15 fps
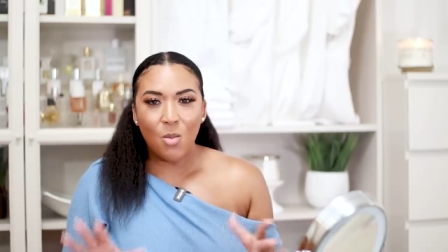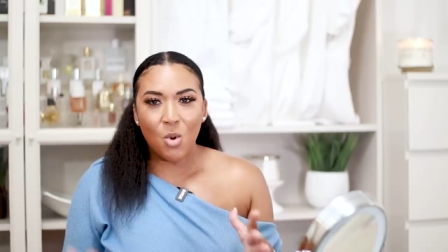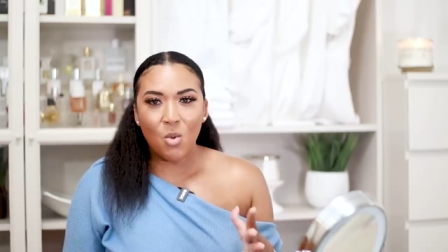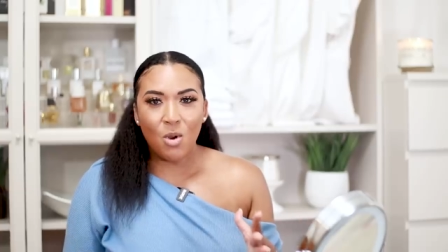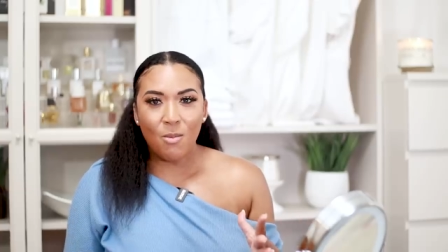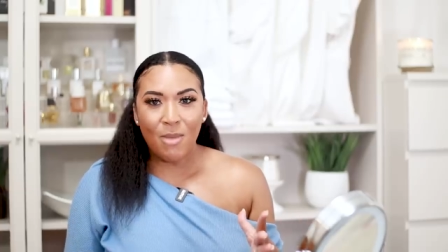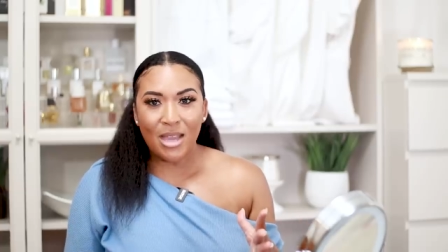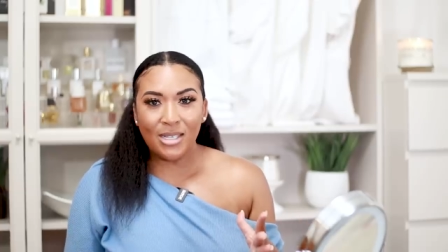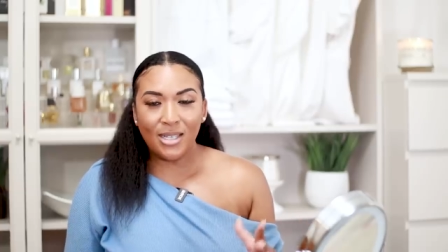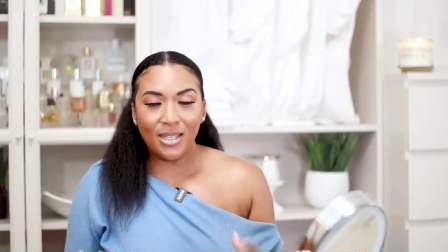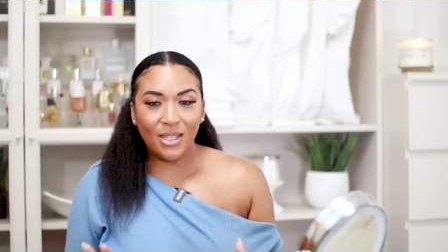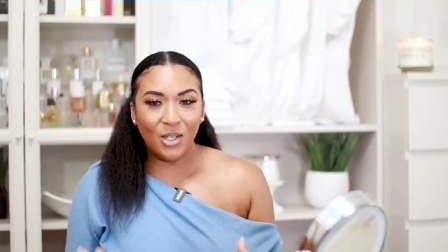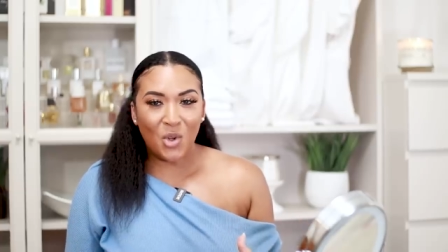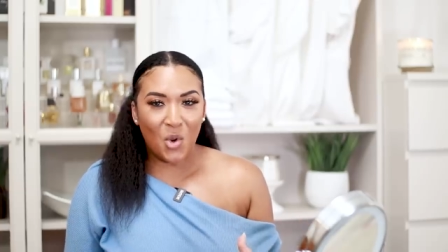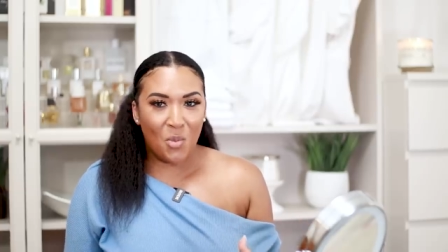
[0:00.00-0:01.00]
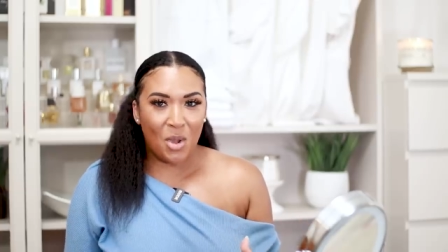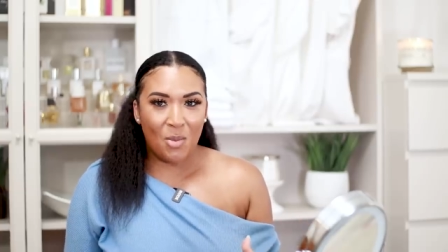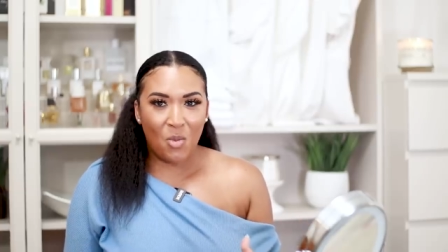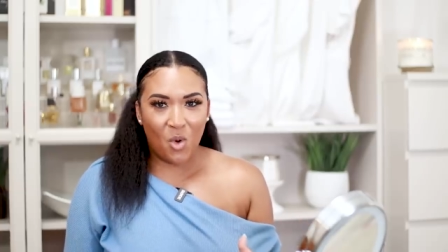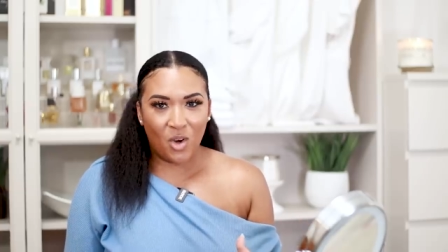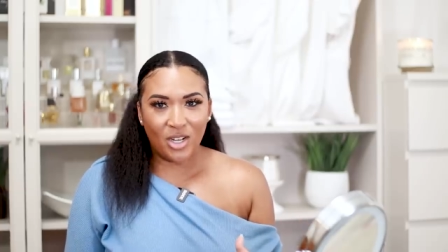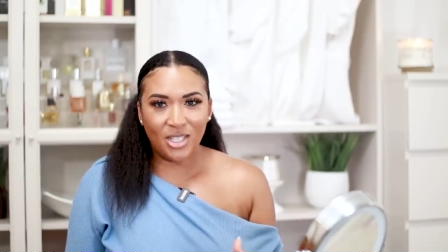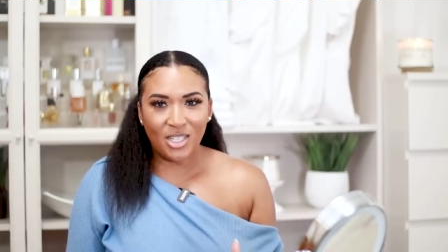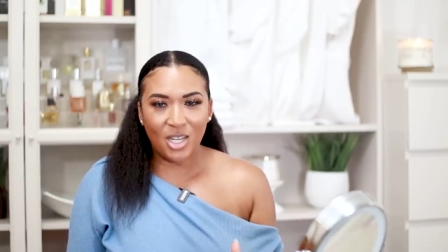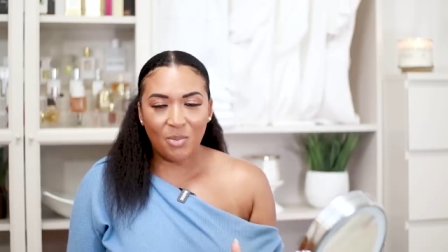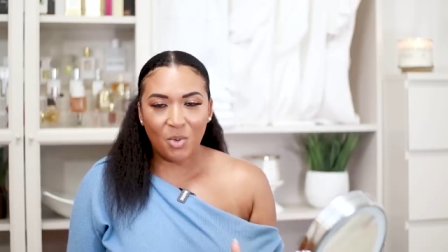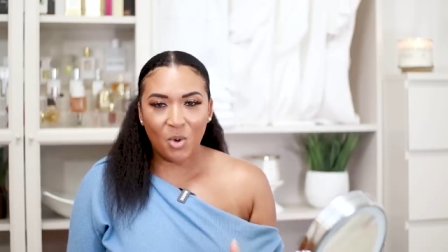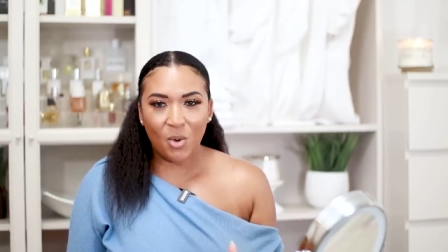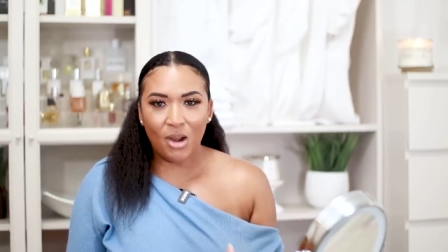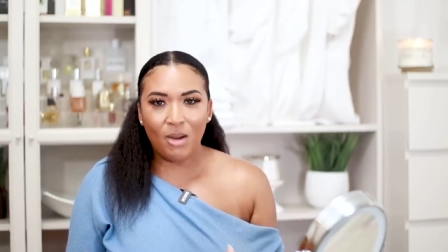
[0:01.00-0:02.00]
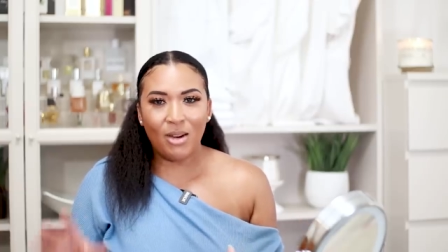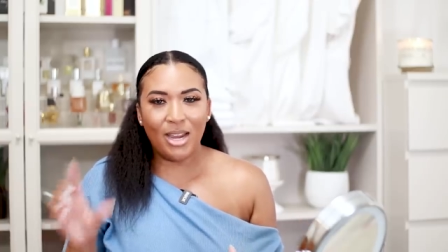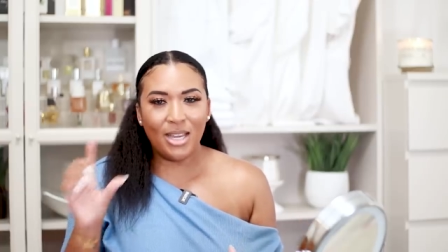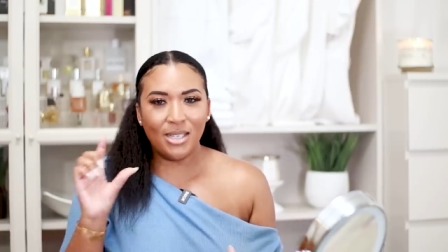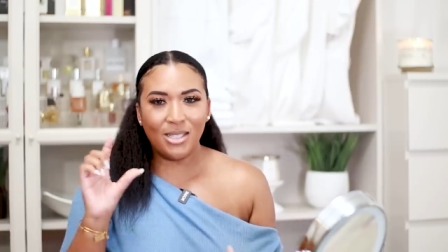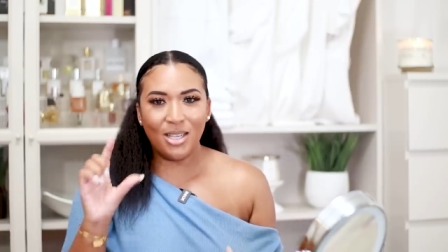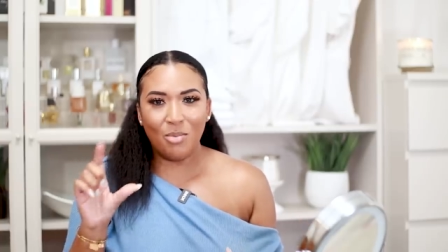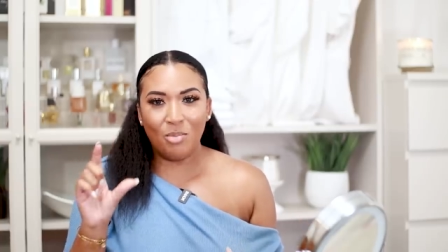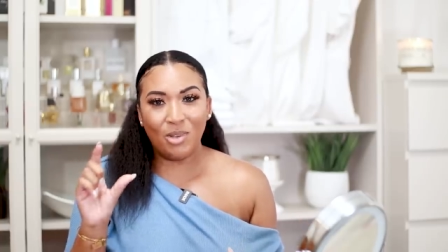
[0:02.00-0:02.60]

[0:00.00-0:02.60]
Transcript: but what makes it a little bit more contemporary is the